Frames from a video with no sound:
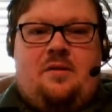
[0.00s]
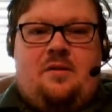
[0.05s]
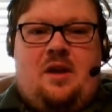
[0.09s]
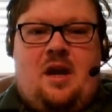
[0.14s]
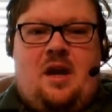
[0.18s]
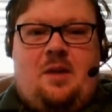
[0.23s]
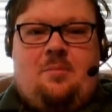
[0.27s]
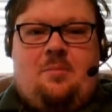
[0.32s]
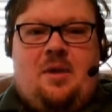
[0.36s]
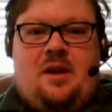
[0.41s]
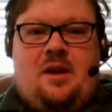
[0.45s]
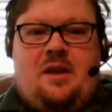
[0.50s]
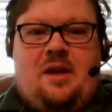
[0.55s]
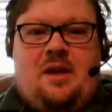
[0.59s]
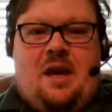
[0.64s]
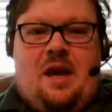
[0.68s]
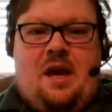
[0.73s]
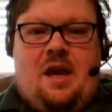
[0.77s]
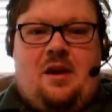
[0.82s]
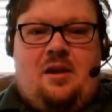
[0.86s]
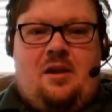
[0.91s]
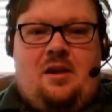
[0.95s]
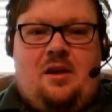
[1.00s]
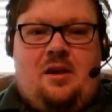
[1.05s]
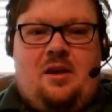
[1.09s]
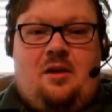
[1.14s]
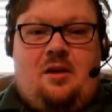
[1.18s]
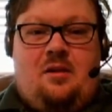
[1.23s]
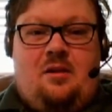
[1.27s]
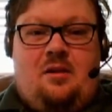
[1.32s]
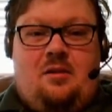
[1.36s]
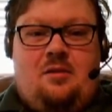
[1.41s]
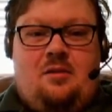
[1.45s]
got my cat
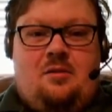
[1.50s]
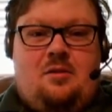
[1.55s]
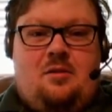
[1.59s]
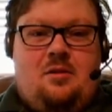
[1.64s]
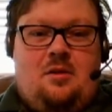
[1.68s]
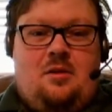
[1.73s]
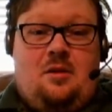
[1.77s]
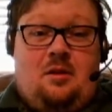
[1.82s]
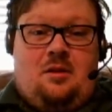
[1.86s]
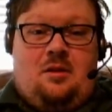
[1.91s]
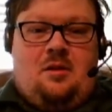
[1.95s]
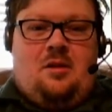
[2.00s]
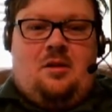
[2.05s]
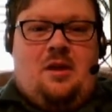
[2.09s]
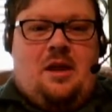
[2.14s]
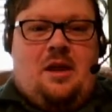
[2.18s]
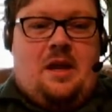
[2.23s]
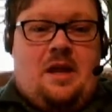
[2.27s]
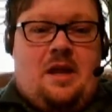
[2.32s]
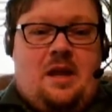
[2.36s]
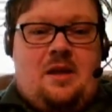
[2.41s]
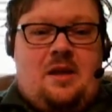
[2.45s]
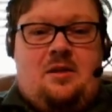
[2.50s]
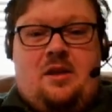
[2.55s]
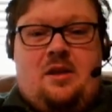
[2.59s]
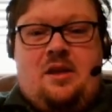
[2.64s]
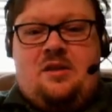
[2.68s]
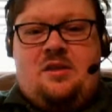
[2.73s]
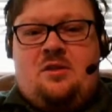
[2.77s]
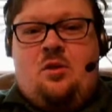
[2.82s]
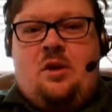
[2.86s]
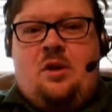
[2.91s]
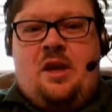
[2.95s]
here. And
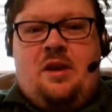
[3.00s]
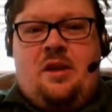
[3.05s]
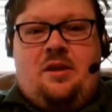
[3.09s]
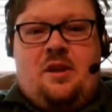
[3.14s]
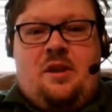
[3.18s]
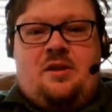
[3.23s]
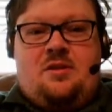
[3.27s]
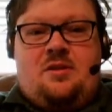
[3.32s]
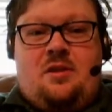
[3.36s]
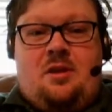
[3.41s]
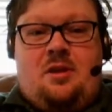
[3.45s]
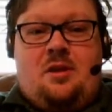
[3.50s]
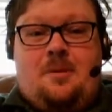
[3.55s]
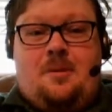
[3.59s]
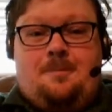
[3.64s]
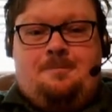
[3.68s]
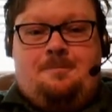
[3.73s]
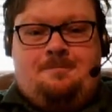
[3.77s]
let's go ahead and get started.